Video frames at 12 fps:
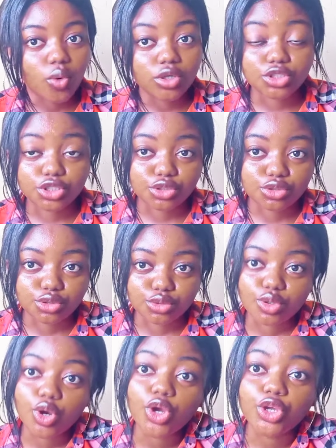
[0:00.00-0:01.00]
what do?
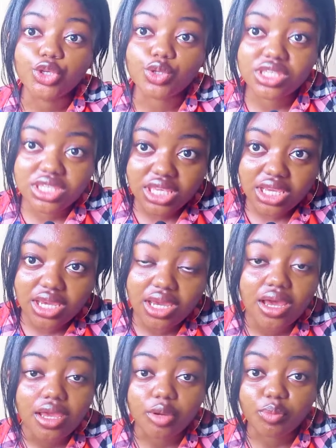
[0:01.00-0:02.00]
You
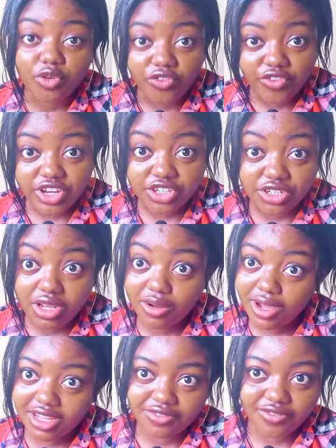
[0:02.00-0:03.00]
seek a
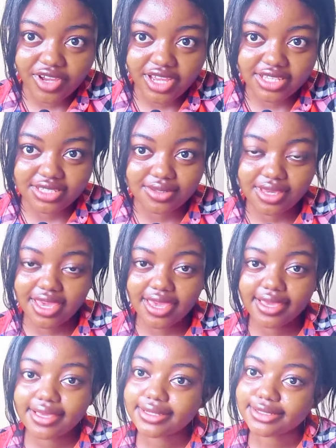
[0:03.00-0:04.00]
professional advice,
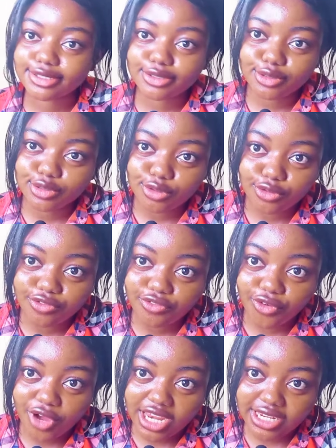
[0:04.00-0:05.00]
okay? Don't look
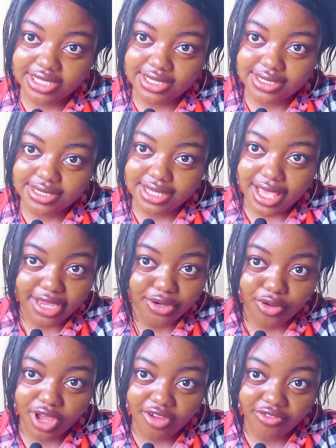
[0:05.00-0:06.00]
for Alice. I
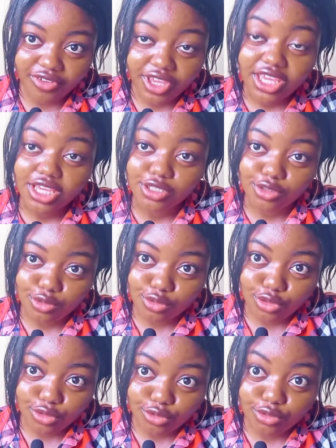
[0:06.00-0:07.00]
don't have a
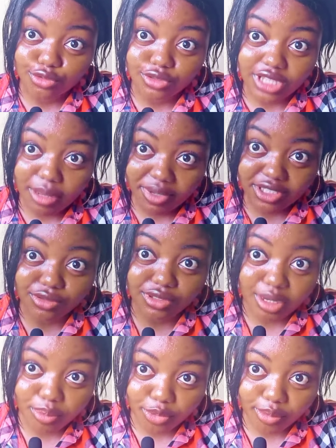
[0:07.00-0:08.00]
solution to that
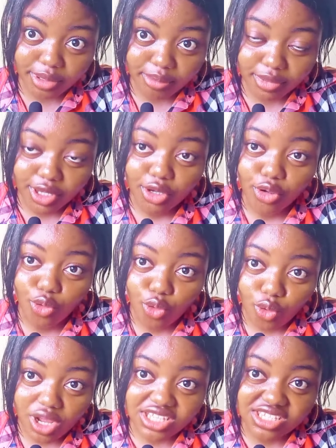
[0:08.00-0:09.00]
particular problem.
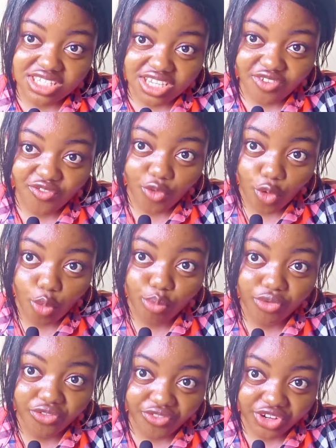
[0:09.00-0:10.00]
Go and seek for
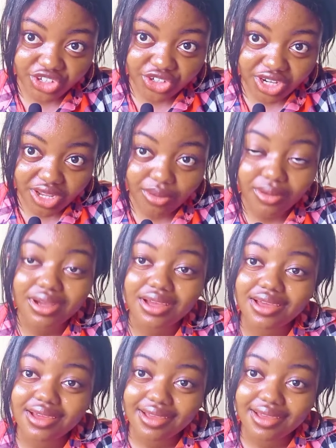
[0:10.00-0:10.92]
professional